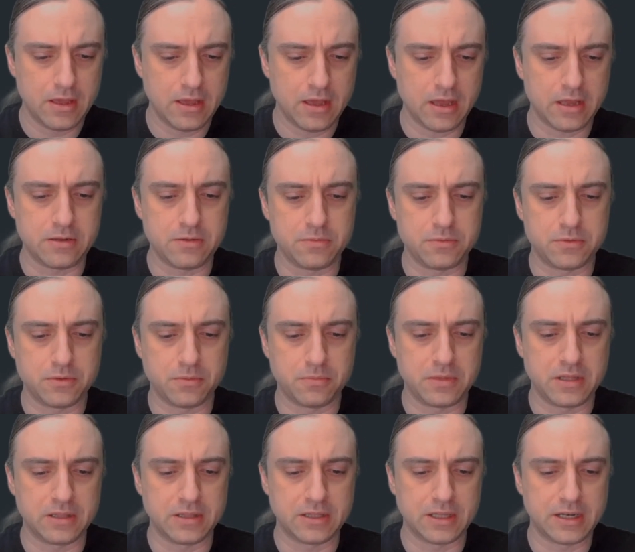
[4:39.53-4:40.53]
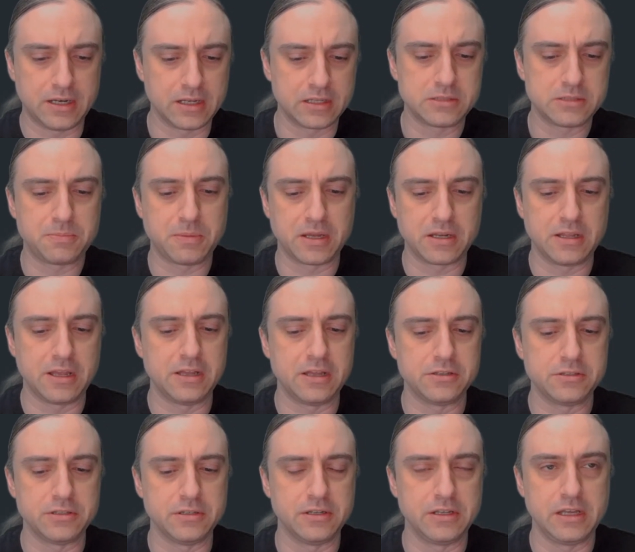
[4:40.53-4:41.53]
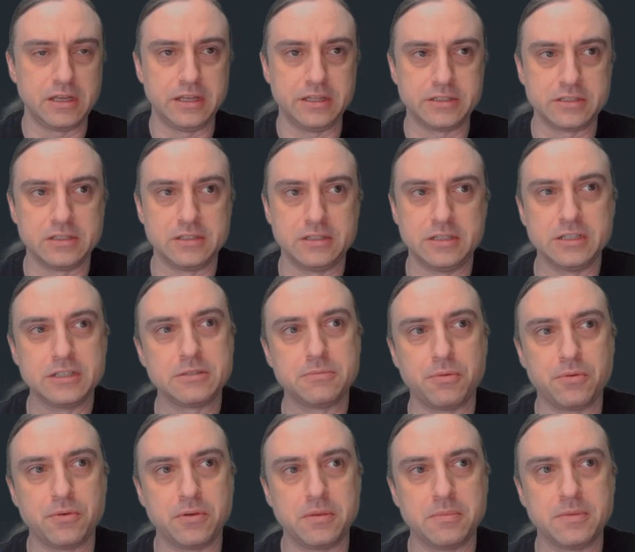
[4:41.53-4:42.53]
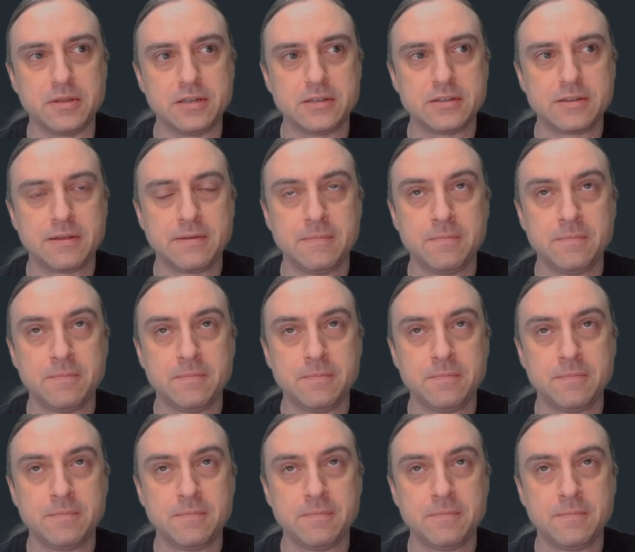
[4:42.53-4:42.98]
and you don't meet that expectation, it's a disappointment.